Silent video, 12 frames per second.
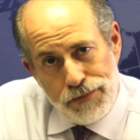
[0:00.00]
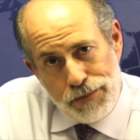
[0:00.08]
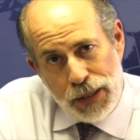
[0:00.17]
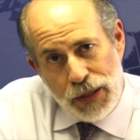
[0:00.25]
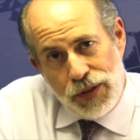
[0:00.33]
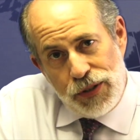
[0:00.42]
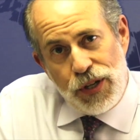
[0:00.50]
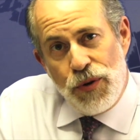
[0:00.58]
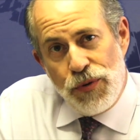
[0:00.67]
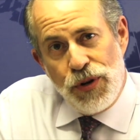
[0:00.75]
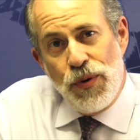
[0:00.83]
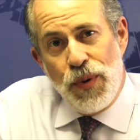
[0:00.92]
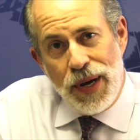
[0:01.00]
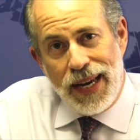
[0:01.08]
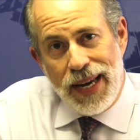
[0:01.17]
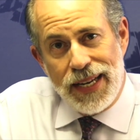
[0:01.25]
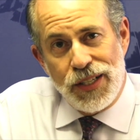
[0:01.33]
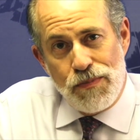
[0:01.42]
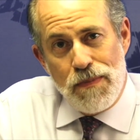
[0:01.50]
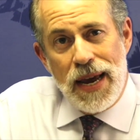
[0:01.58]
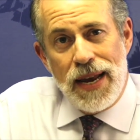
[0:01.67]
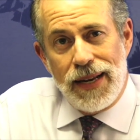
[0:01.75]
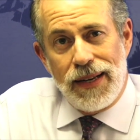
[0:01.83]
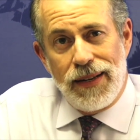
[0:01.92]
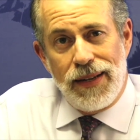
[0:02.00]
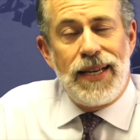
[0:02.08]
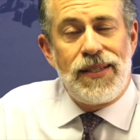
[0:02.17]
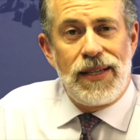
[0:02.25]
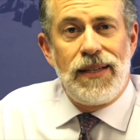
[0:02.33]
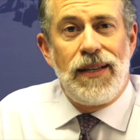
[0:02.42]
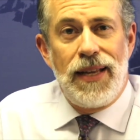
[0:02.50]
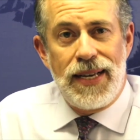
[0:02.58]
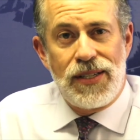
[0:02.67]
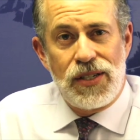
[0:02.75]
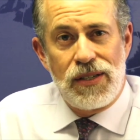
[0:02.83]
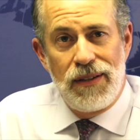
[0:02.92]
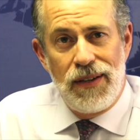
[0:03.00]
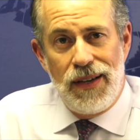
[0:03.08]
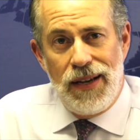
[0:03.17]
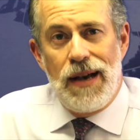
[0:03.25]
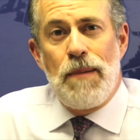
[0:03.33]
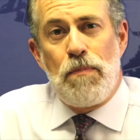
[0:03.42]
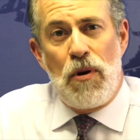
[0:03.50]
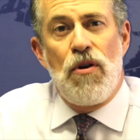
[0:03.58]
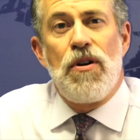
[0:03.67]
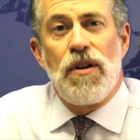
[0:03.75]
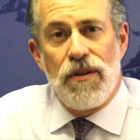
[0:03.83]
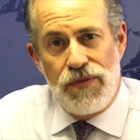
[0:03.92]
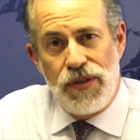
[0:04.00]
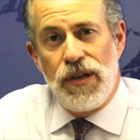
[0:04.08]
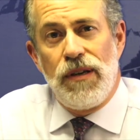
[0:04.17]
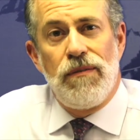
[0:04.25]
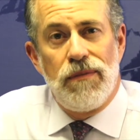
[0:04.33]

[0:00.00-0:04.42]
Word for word: but in so doing has made it less and less a part of the